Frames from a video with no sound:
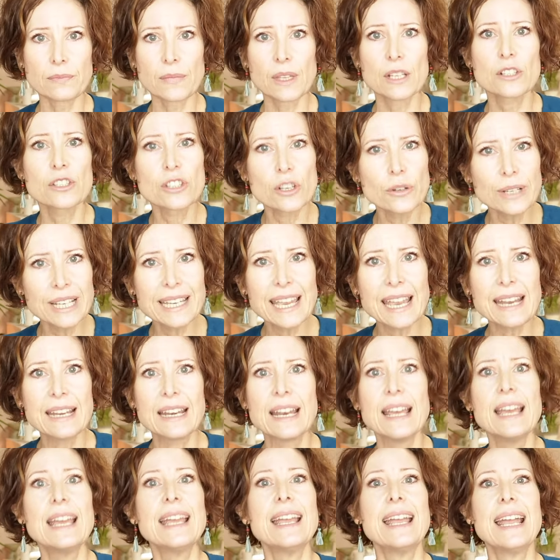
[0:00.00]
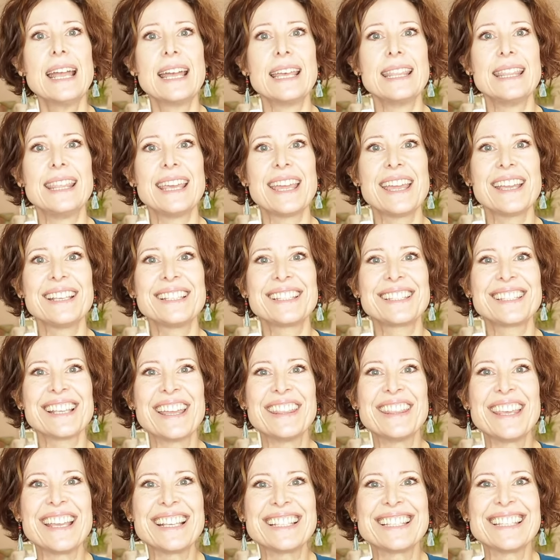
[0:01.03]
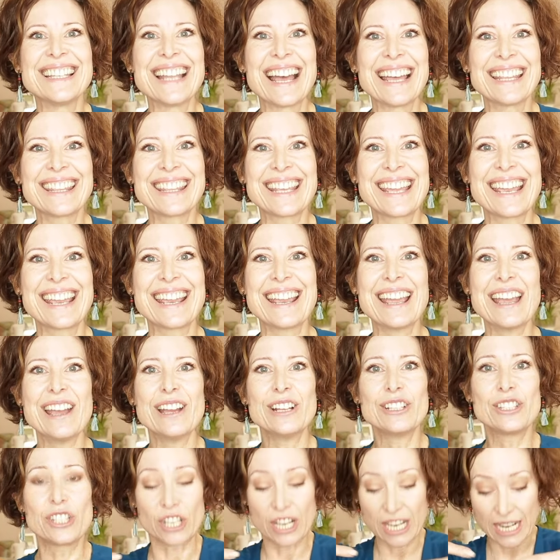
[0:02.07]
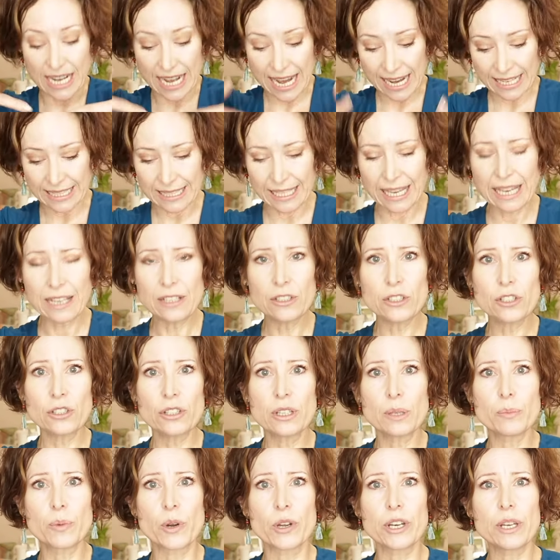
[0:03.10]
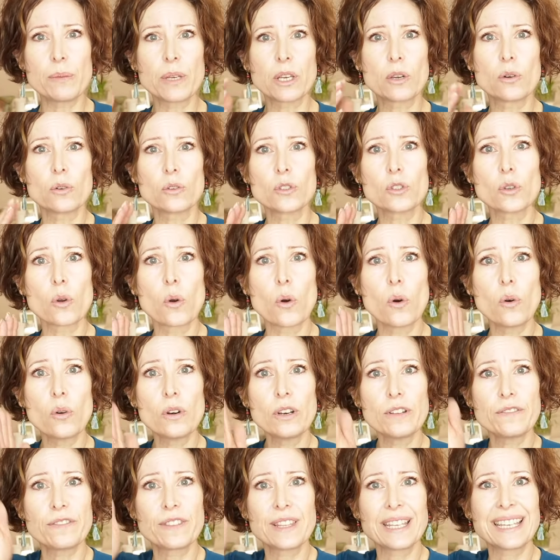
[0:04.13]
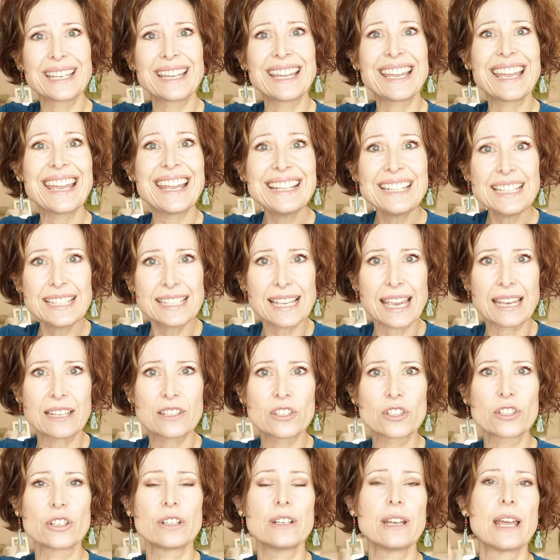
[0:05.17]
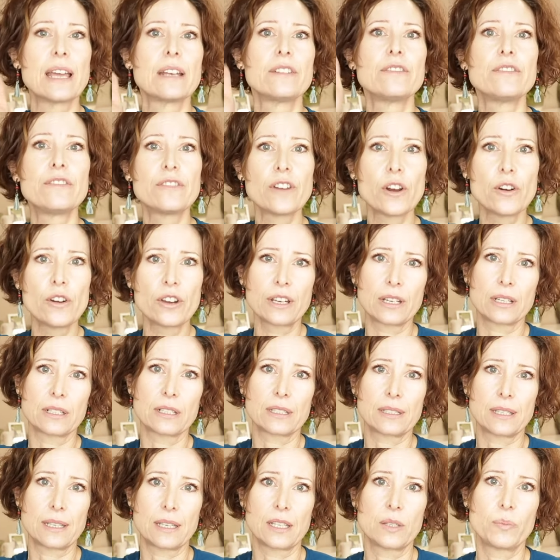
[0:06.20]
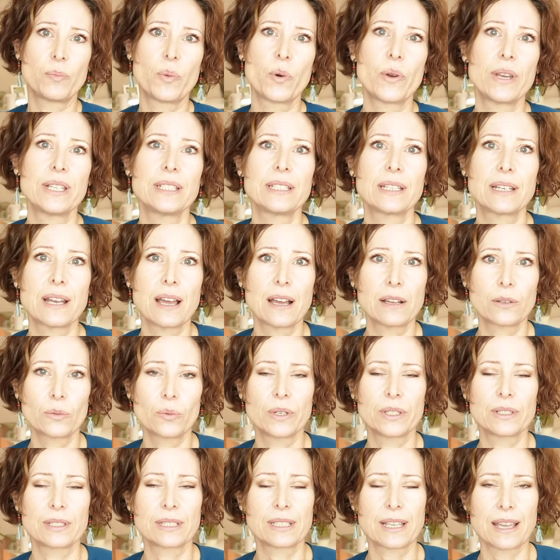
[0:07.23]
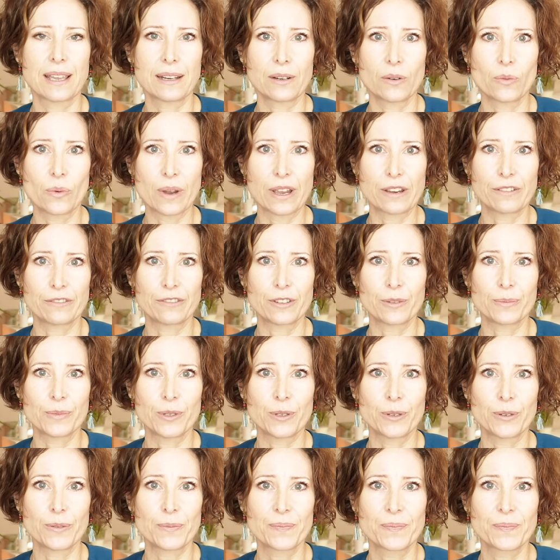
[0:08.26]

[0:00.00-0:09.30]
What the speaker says: So again, there's nothing to connect into the body because all of the intention and focus is pointed outwards and away from you.